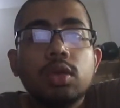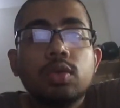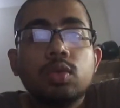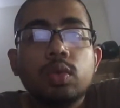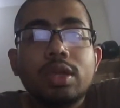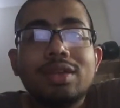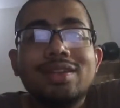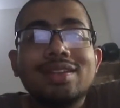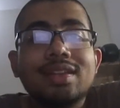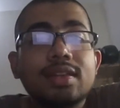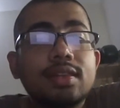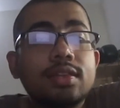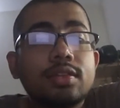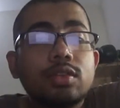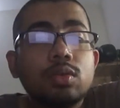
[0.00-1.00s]
to
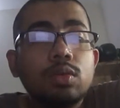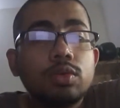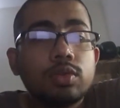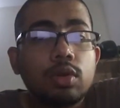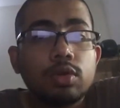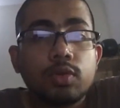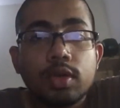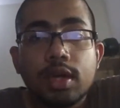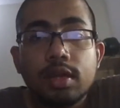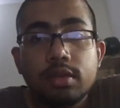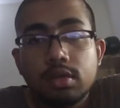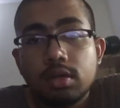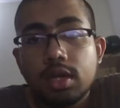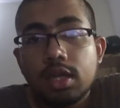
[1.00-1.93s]
integrate these tools all together